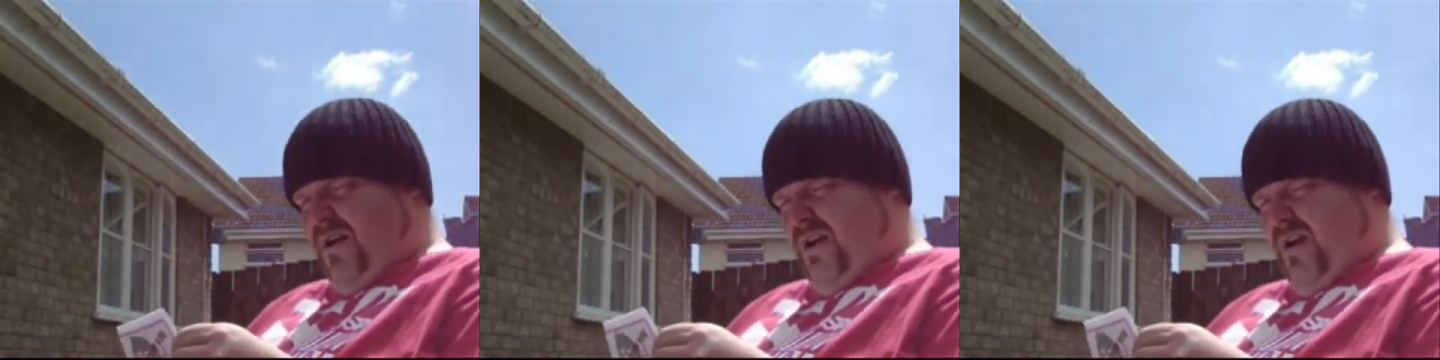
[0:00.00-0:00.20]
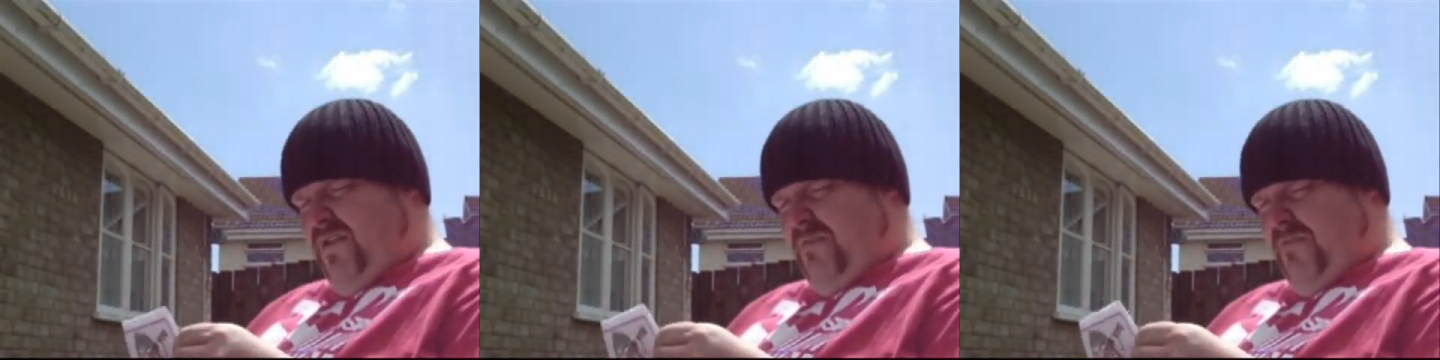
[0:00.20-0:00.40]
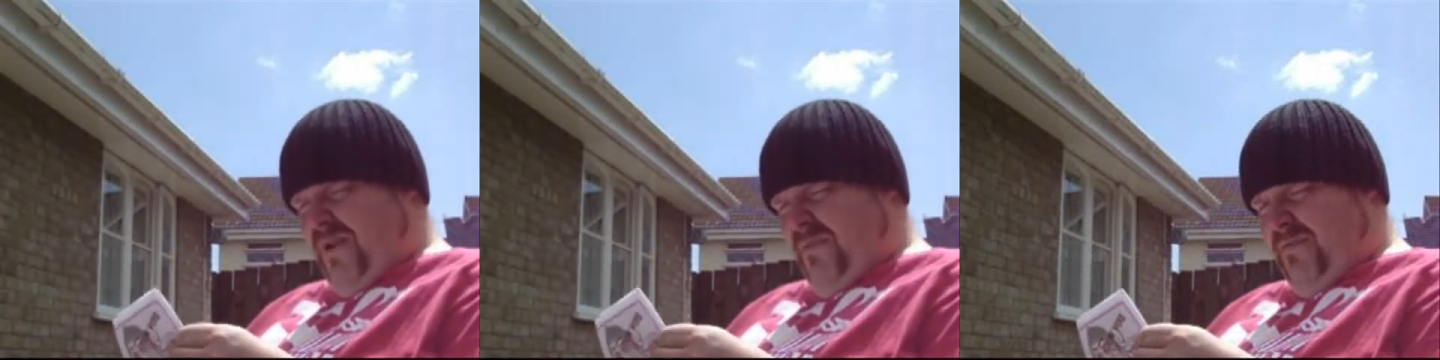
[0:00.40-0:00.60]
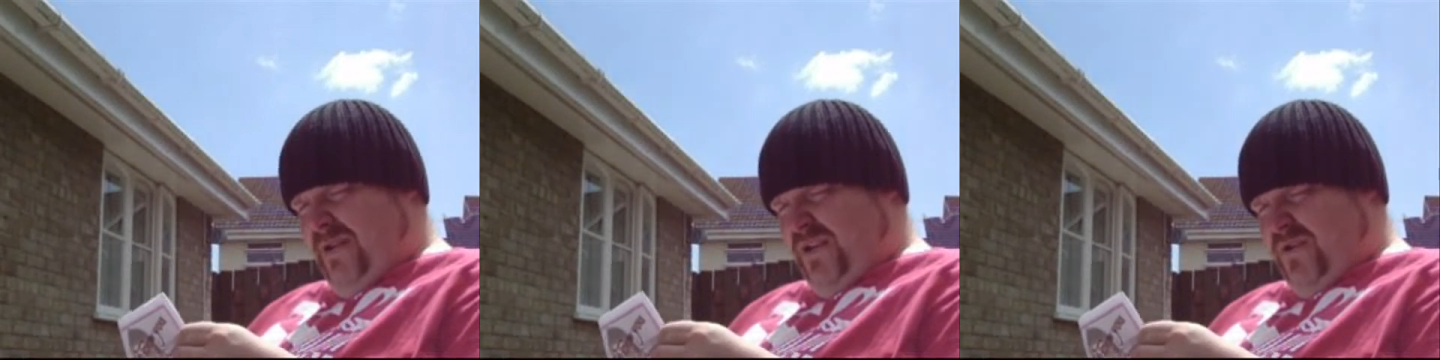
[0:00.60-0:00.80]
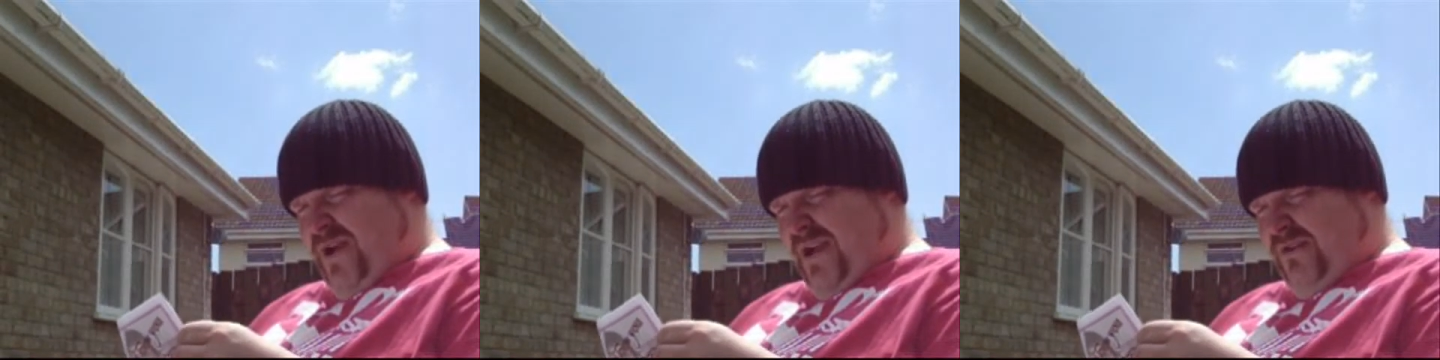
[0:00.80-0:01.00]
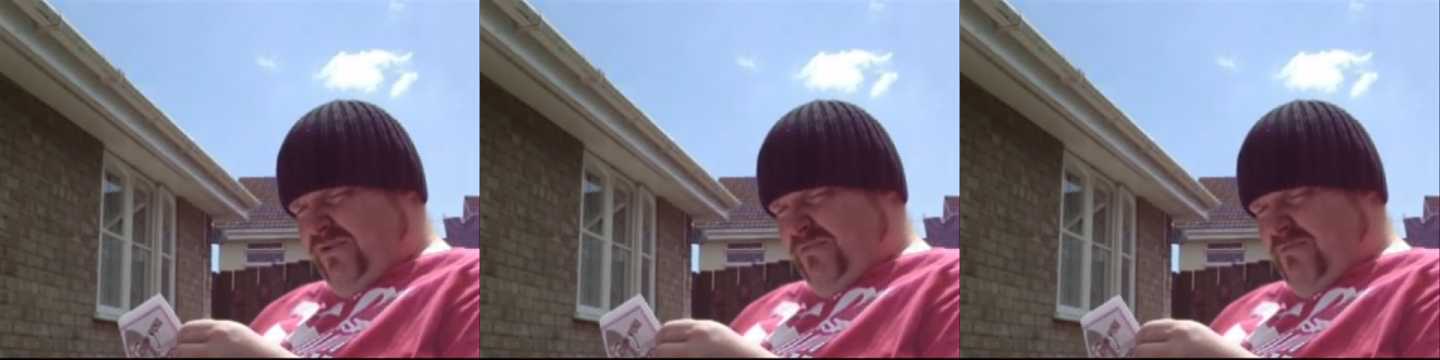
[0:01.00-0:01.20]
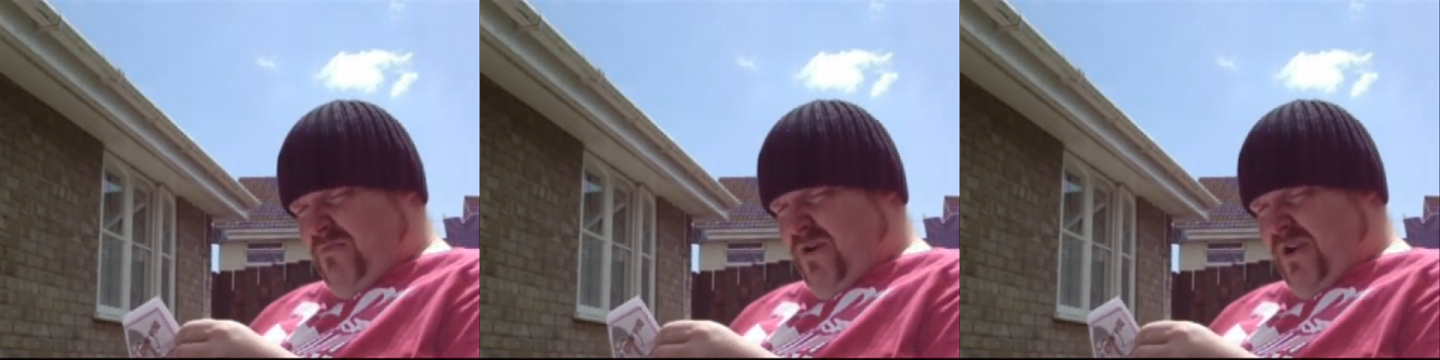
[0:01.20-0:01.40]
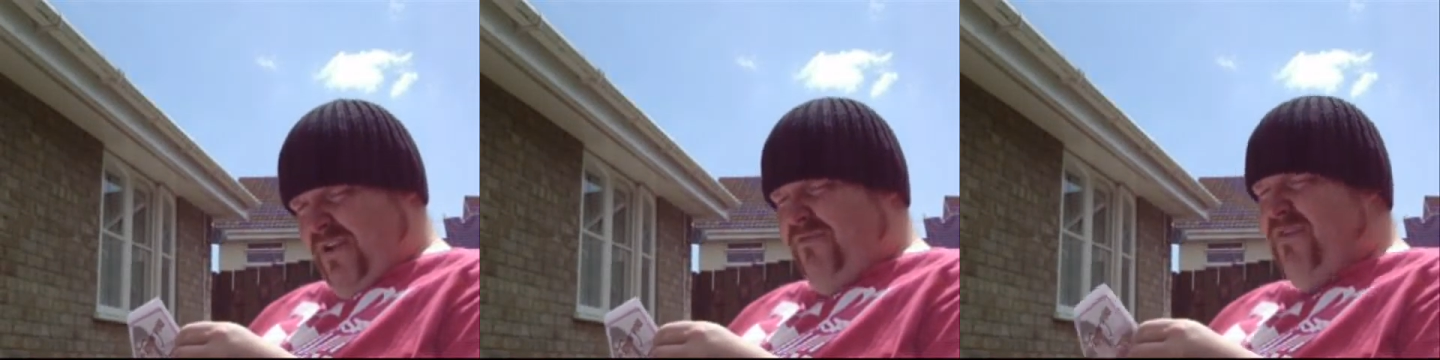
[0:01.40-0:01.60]
other people in your house
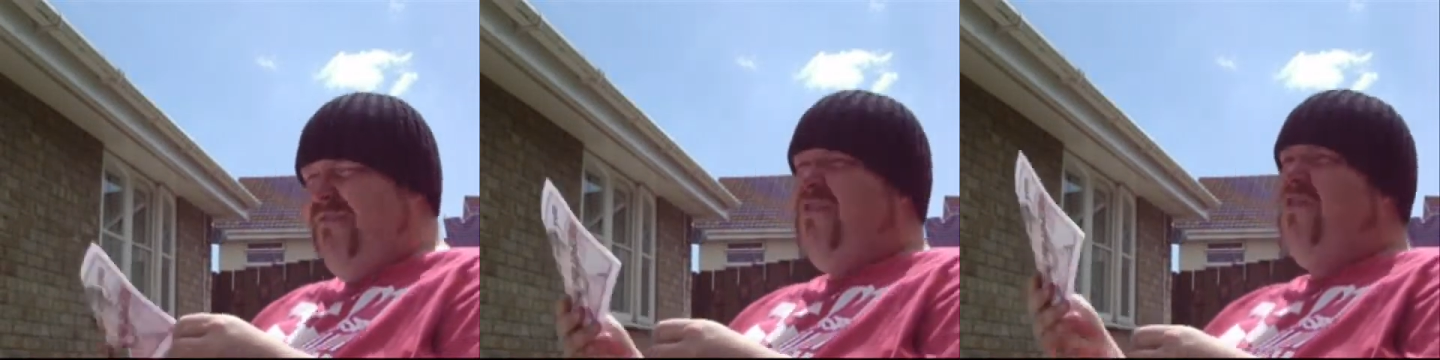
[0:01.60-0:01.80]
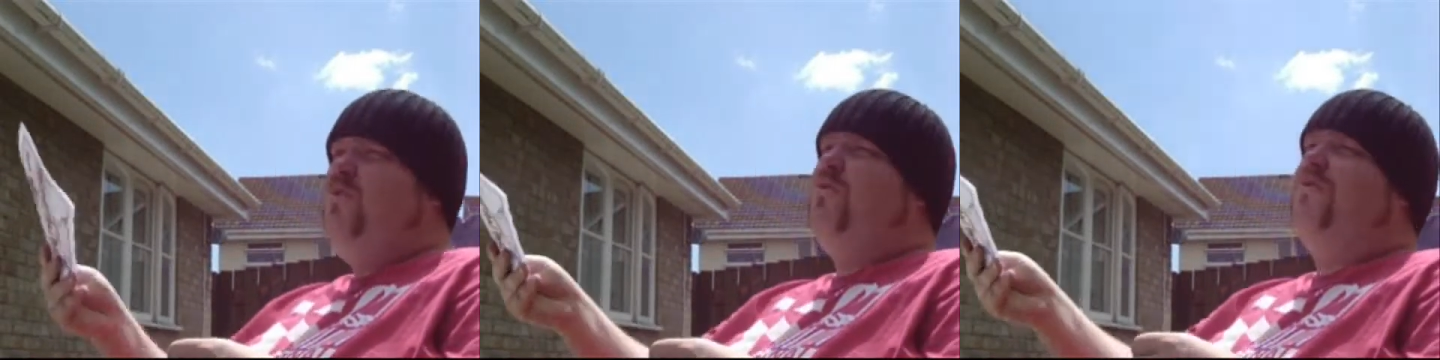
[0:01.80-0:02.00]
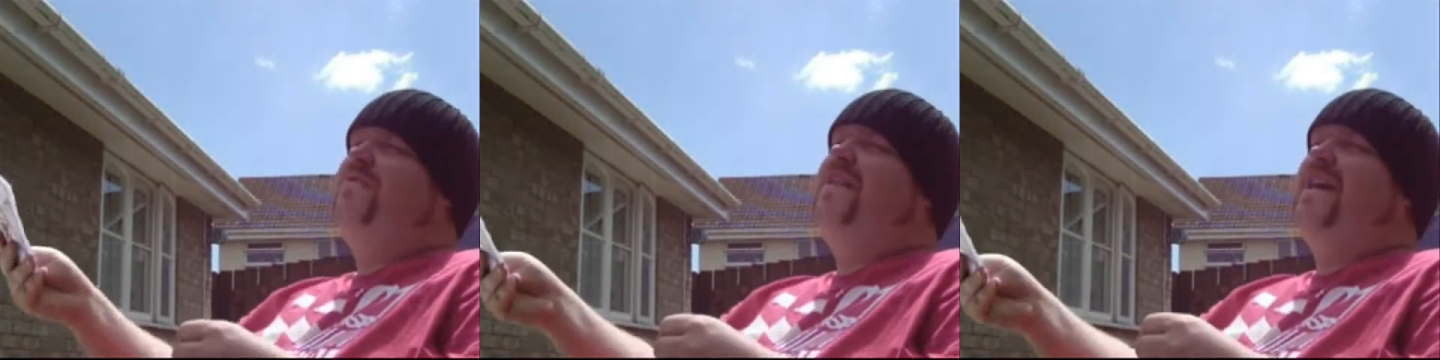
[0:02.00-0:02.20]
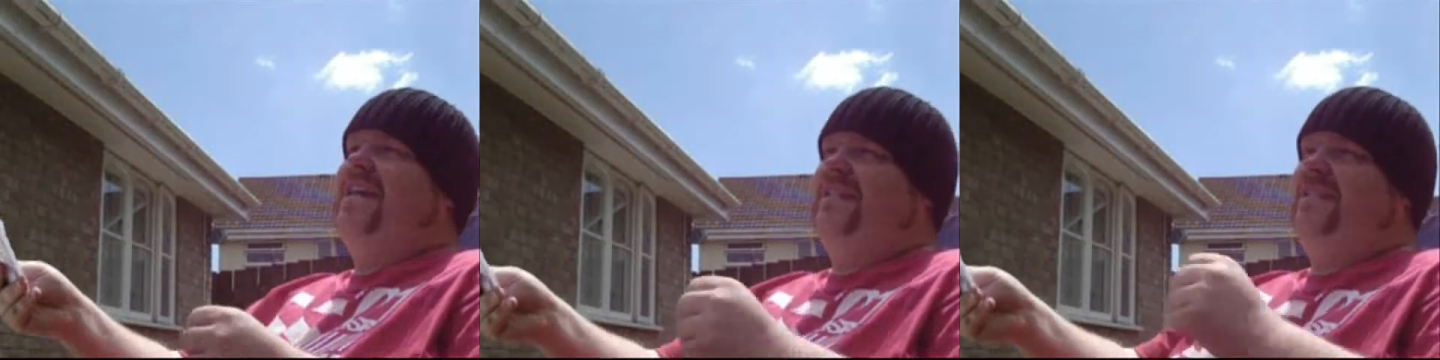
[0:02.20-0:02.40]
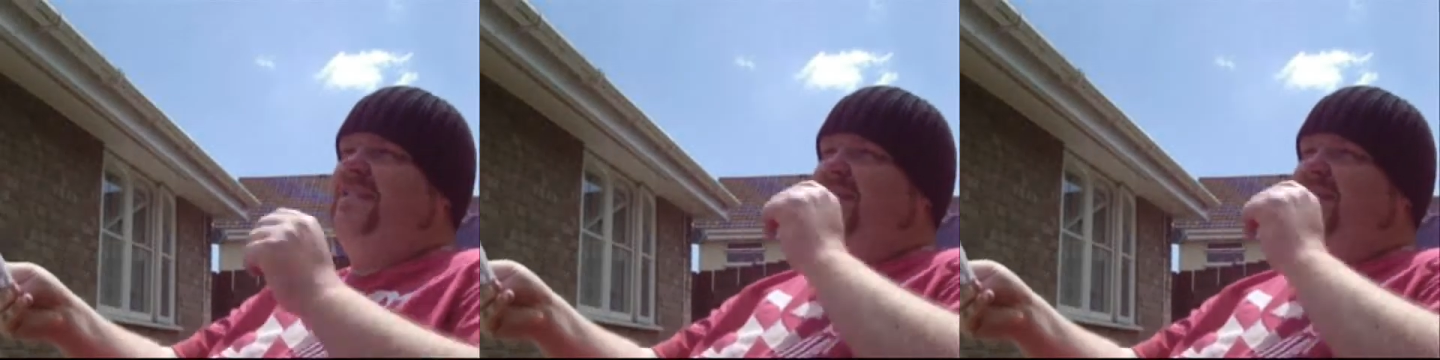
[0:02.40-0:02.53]
might. Have you ever thought of this?